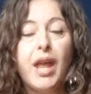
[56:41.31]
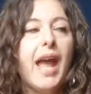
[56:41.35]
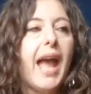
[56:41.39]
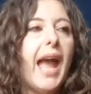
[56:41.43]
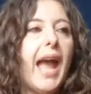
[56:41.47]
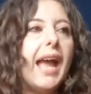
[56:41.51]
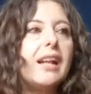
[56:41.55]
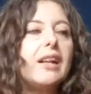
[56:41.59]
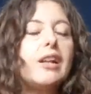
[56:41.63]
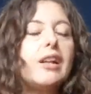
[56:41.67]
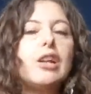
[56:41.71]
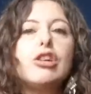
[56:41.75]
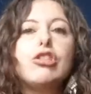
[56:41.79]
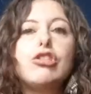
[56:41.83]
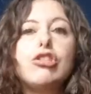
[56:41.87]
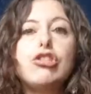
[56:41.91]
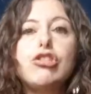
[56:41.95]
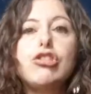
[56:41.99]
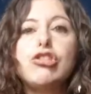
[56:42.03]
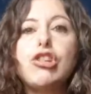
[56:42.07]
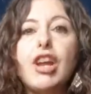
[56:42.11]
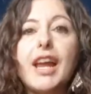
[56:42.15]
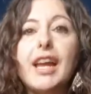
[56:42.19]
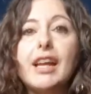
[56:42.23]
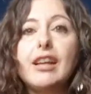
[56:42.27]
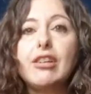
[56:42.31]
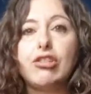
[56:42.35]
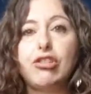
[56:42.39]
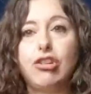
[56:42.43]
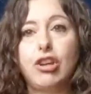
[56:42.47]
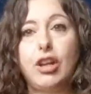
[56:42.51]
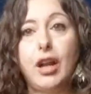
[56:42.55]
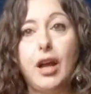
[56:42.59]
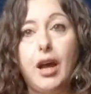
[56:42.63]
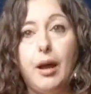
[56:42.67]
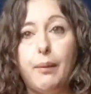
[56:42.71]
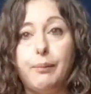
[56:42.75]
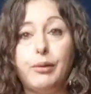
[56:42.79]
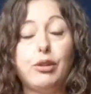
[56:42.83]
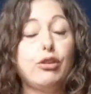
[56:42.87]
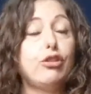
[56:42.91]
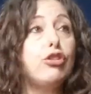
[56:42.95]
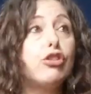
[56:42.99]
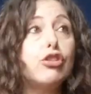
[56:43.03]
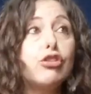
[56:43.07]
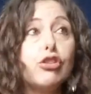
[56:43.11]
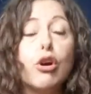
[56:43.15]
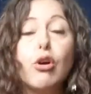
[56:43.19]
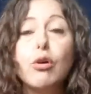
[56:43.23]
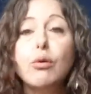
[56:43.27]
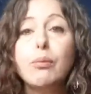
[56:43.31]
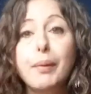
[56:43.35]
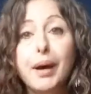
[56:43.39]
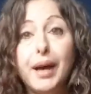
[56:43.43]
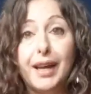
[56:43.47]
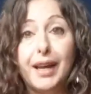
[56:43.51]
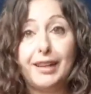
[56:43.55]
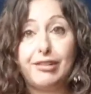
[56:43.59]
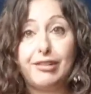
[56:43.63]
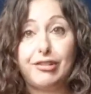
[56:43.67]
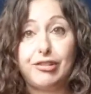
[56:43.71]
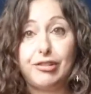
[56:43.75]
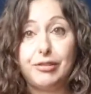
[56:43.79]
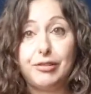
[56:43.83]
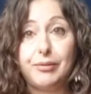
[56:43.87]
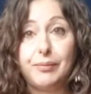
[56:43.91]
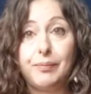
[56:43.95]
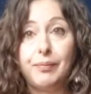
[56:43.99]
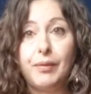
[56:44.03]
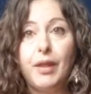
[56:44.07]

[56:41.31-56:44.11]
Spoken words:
and shake shit up so much